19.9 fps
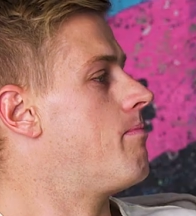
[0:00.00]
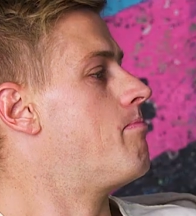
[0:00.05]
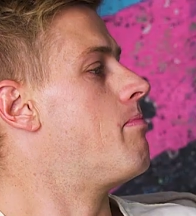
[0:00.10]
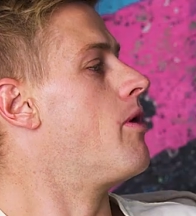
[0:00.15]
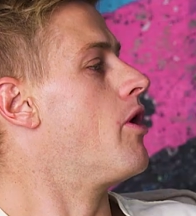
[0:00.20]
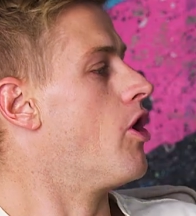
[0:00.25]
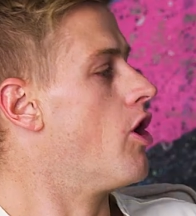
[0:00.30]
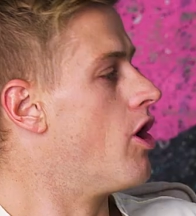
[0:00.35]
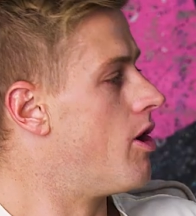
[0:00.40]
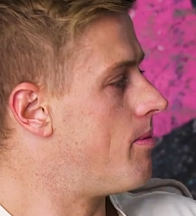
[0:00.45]
a
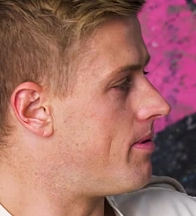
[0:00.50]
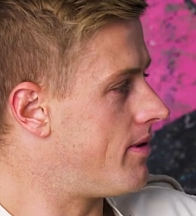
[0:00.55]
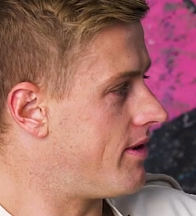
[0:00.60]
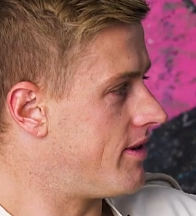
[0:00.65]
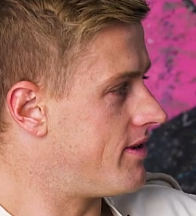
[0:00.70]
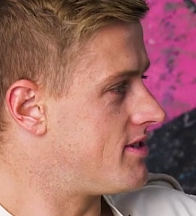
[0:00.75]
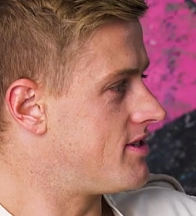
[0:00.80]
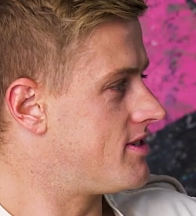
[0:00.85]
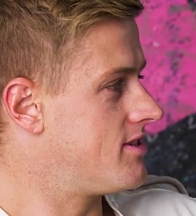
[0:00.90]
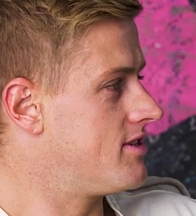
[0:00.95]

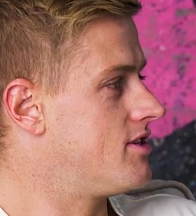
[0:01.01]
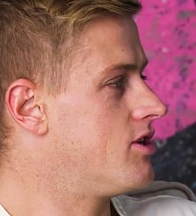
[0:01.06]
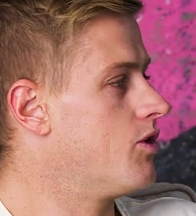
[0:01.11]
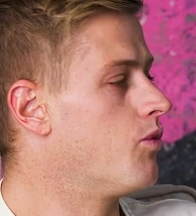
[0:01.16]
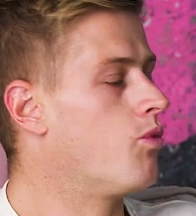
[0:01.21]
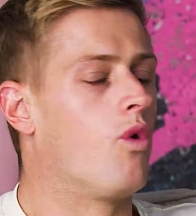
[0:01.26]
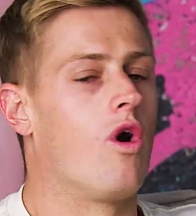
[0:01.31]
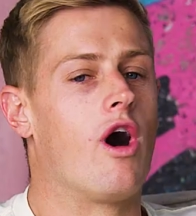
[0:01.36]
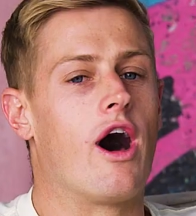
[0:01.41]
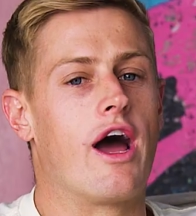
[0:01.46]
purpose to
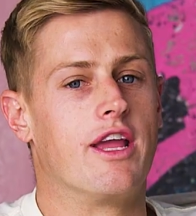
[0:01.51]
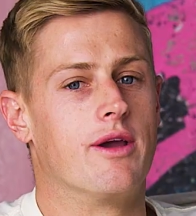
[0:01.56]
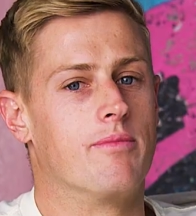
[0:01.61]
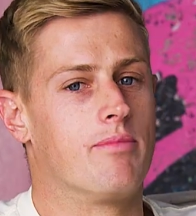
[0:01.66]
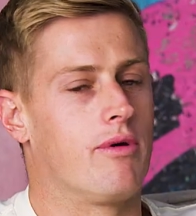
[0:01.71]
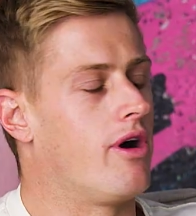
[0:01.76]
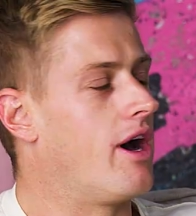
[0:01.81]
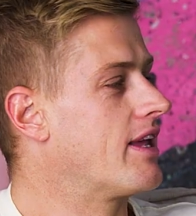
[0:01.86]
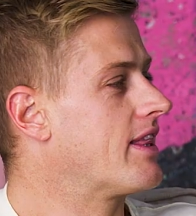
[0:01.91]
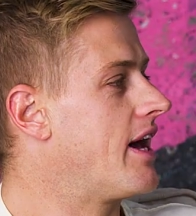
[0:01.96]
why you're
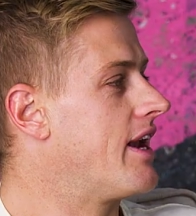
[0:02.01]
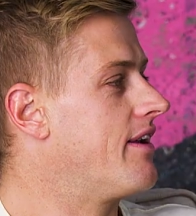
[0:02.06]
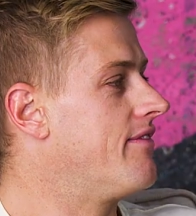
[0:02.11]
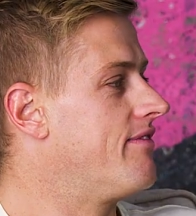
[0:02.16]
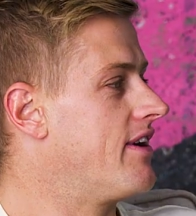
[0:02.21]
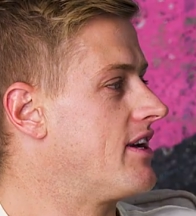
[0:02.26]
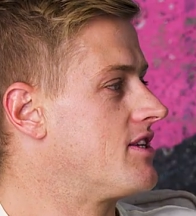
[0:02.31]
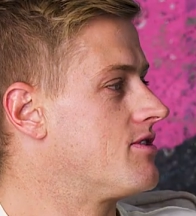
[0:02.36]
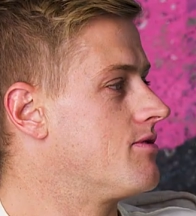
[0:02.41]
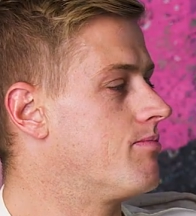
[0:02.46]
buying that
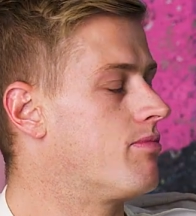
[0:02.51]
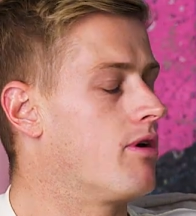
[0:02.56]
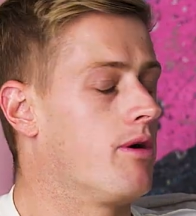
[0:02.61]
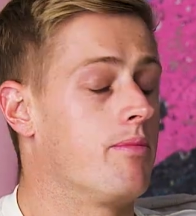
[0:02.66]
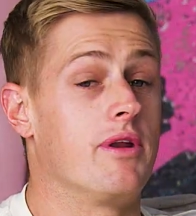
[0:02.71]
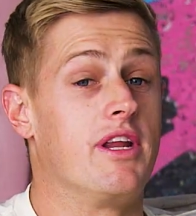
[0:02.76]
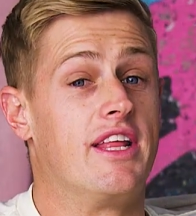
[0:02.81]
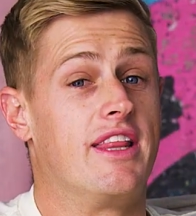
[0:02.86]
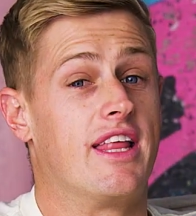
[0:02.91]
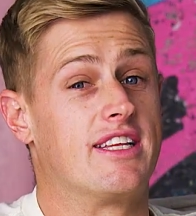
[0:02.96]
investment
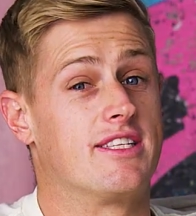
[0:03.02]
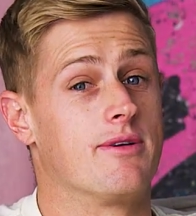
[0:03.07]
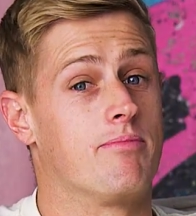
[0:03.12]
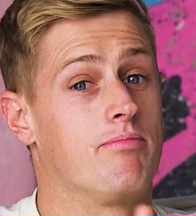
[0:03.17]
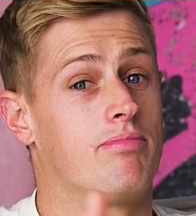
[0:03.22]
property and there's a